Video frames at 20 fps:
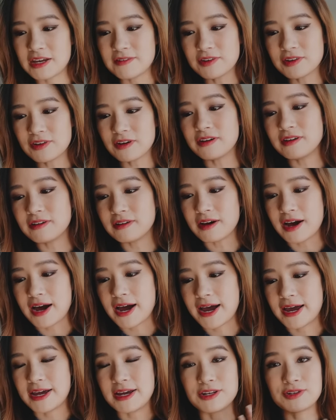Even though
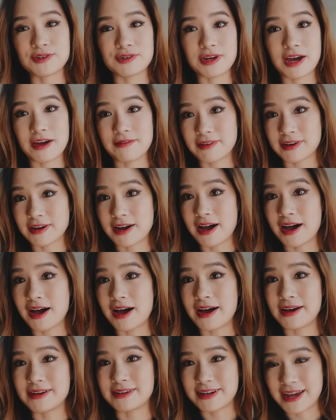I do have a
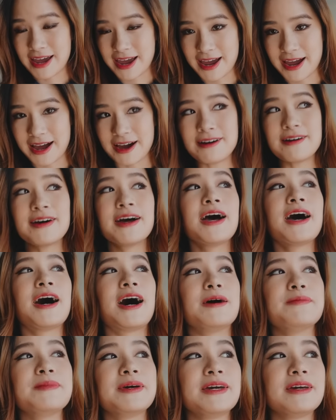car now,
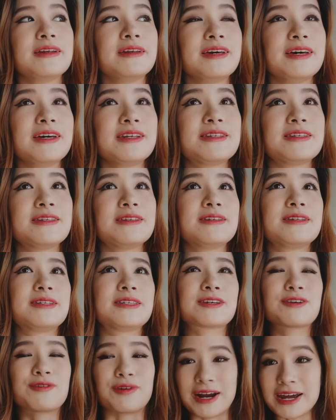I mean, it's
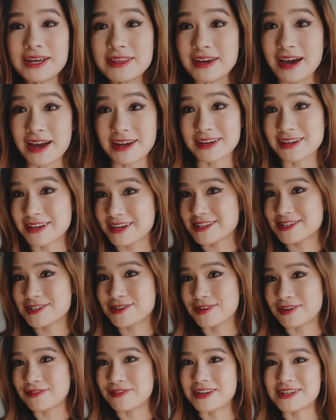great that I can get
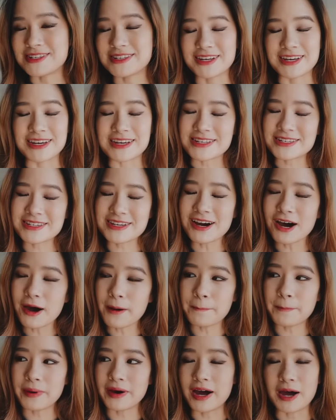to events
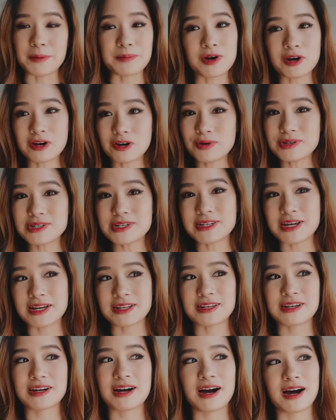easier, but I'm not going to take
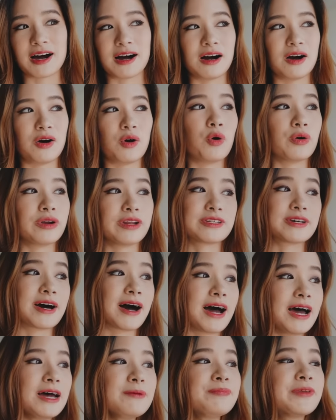the car all the
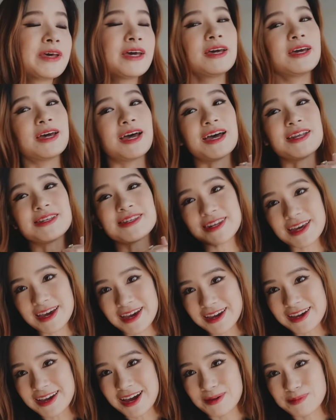time. And
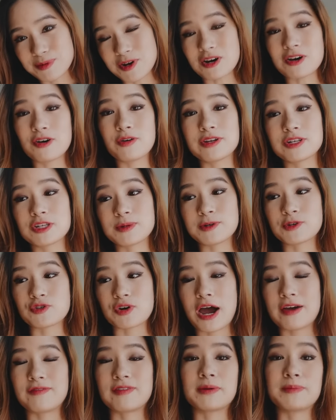today I'm not going to be
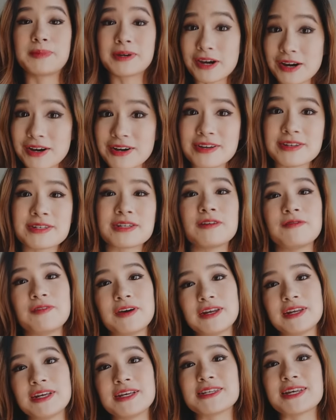driving because the
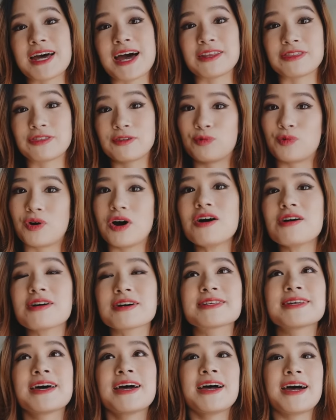event is at The
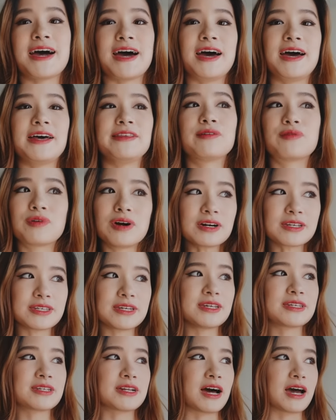Rocks, and The Rocks
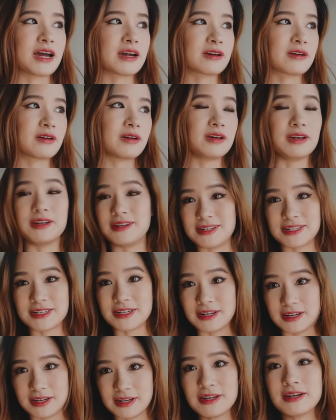is like in the
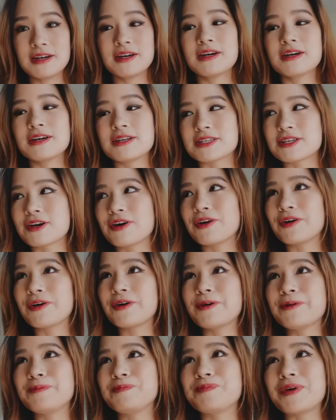city.
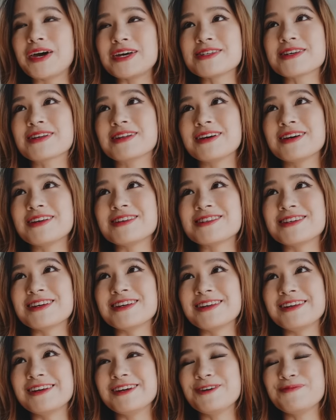So basically in
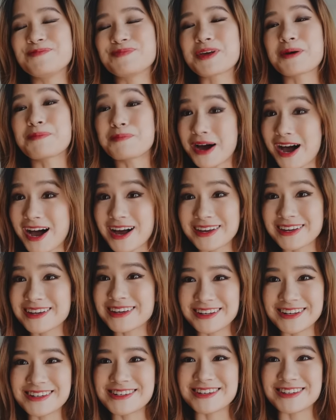Sydney, parking
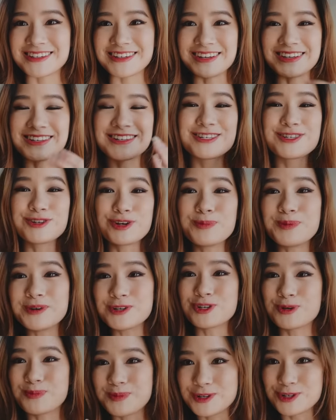in the city is super,
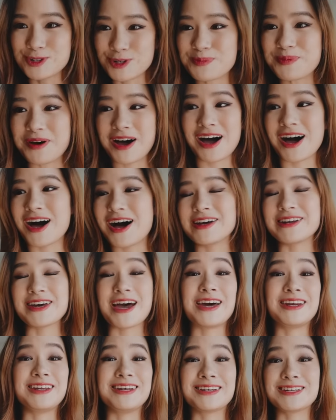super, super hard
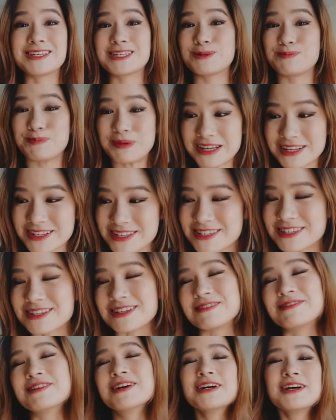and
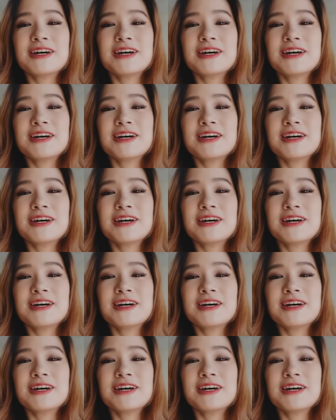expensive.